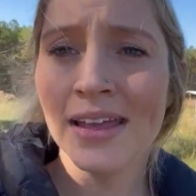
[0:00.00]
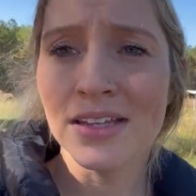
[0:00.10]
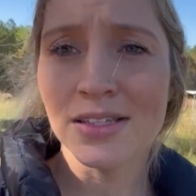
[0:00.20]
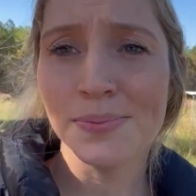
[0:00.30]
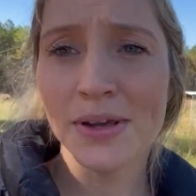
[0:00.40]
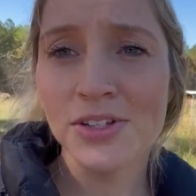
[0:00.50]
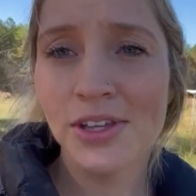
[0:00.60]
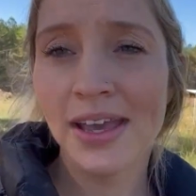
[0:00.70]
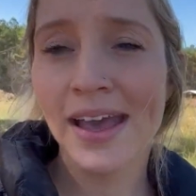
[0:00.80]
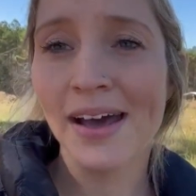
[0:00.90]
and
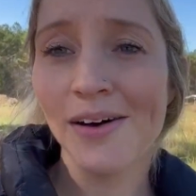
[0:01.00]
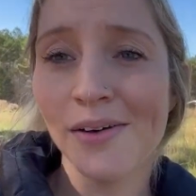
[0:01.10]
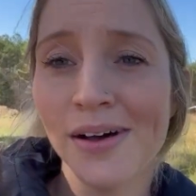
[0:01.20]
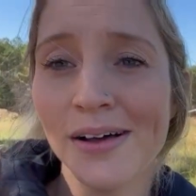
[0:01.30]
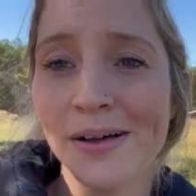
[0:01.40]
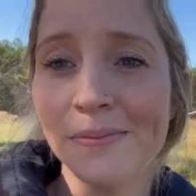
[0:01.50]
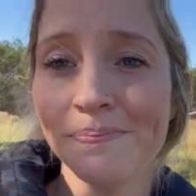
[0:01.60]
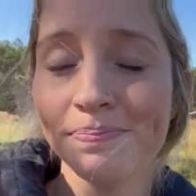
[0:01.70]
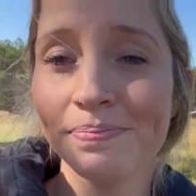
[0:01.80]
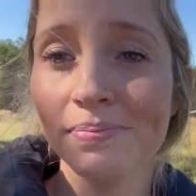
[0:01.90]
especially how
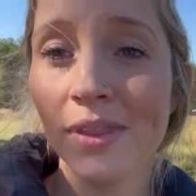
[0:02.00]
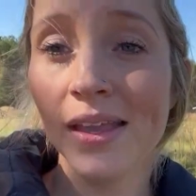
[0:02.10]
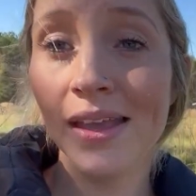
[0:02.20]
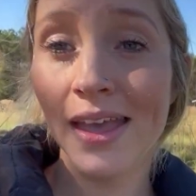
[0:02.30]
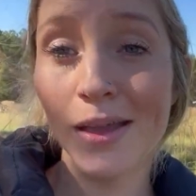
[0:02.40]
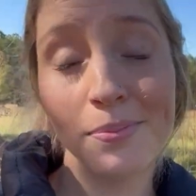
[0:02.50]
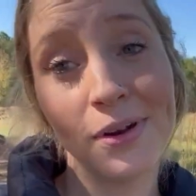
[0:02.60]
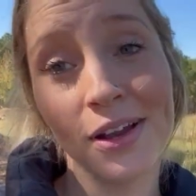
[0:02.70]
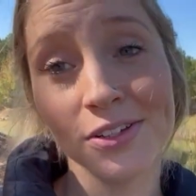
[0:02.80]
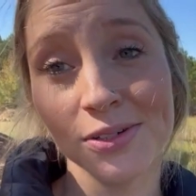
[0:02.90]
egg
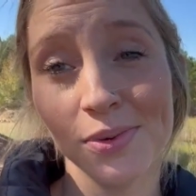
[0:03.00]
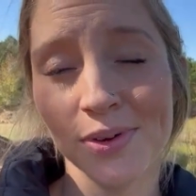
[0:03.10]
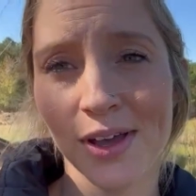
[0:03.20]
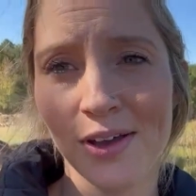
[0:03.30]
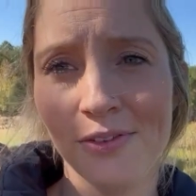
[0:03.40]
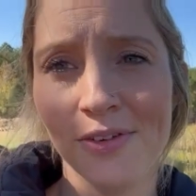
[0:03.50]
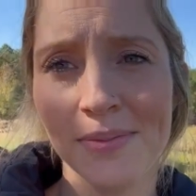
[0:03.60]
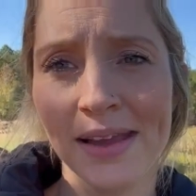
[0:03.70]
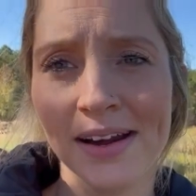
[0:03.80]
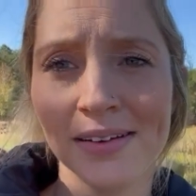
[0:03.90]
production will go
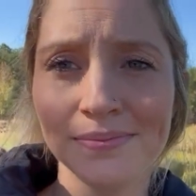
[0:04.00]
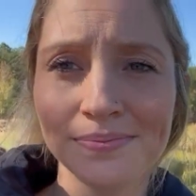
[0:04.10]
from there,